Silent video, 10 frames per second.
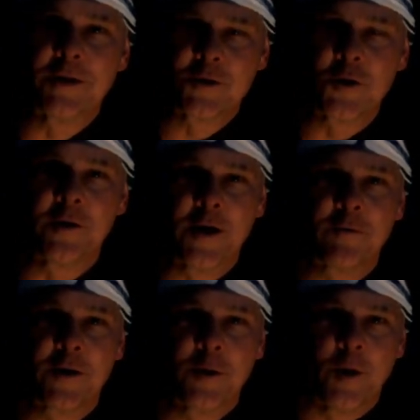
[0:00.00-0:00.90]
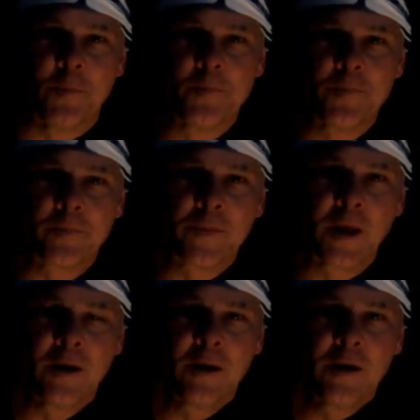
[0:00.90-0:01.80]
It's turned out very well.
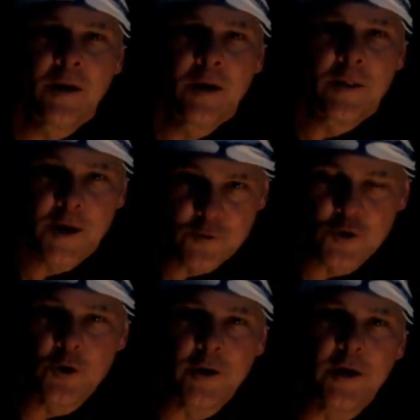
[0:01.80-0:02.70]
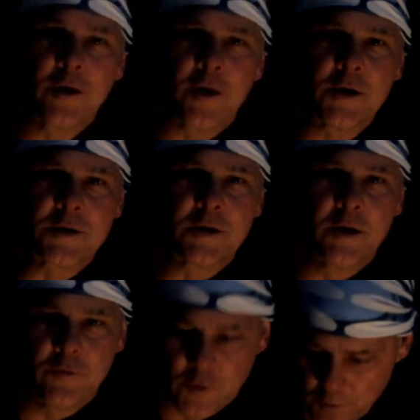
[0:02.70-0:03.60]
Thanks for tuning in, guys.
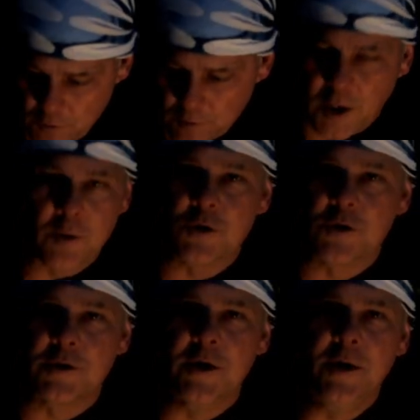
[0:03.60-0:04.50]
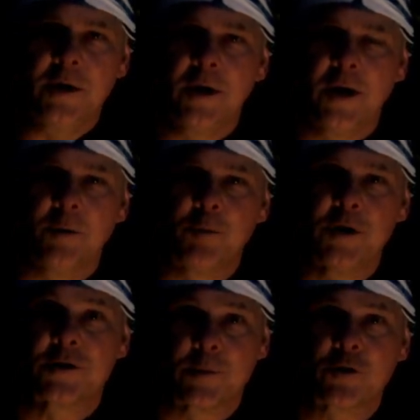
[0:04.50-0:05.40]
If you like what you see, uh,
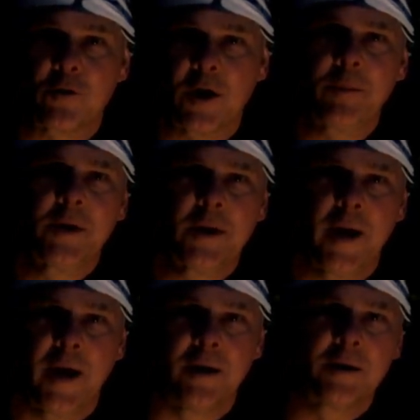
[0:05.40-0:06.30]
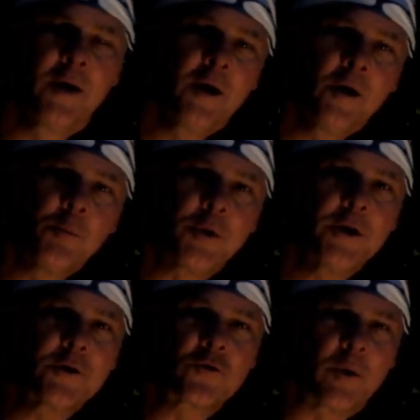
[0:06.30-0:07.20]
please subscribe, and
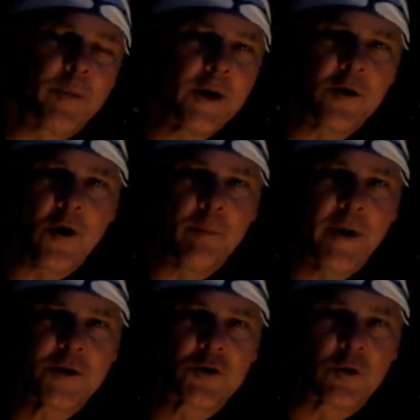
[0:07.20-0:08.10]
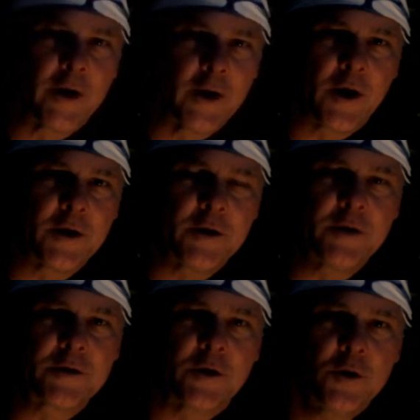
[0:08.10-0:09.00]
please drop any comments or any
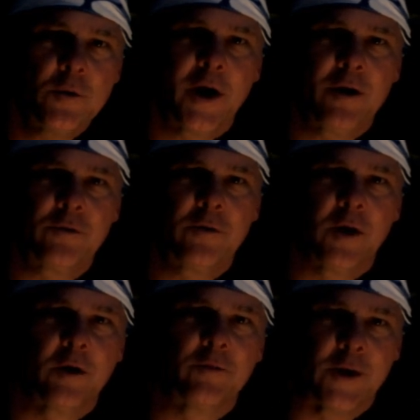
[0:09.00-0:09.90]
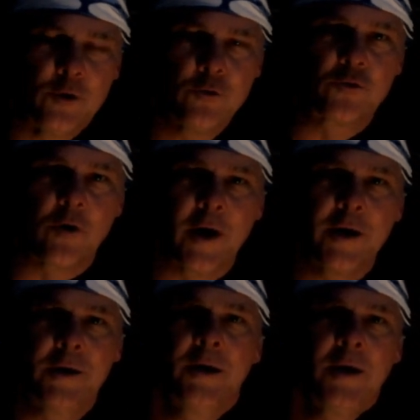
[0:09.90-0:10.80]
ideas that you have, uh, that you've
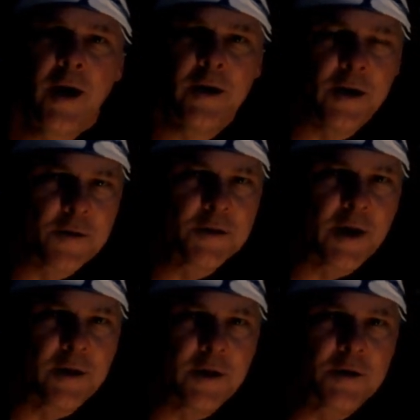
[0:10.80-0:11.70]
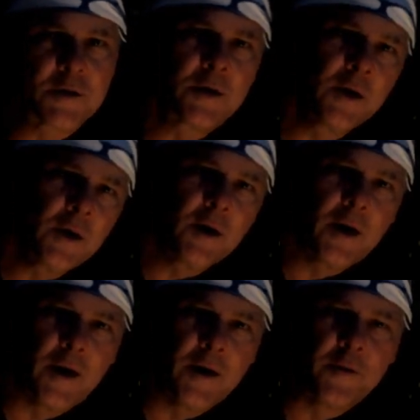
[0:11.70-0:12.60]
tried, any other techniques
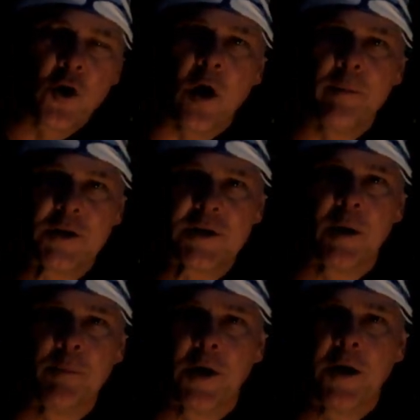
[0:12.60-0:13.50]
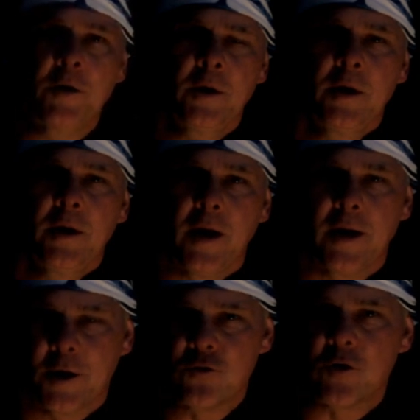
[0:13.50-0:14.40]
uh, in the comments down below,
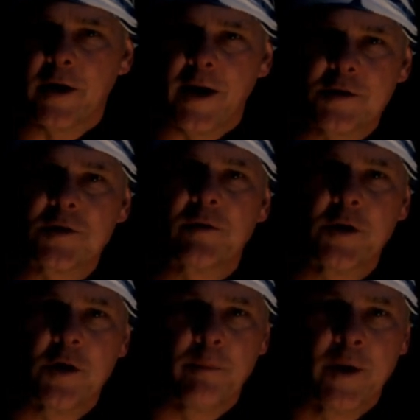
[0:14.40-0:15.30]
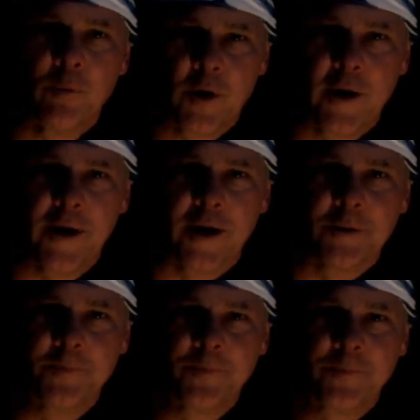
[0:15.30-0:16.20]
and I try to answer every comment when I can.
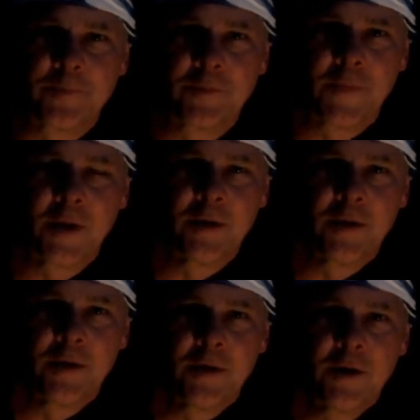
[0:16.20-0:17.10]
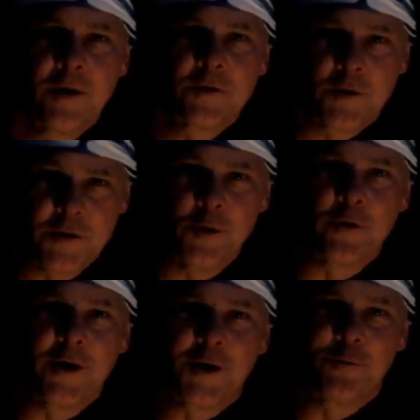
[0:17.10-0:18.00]
So see you
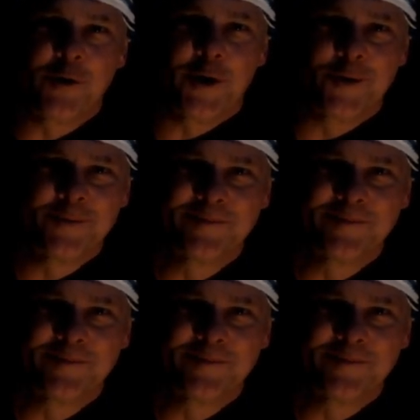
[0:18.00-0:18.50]
on the next video.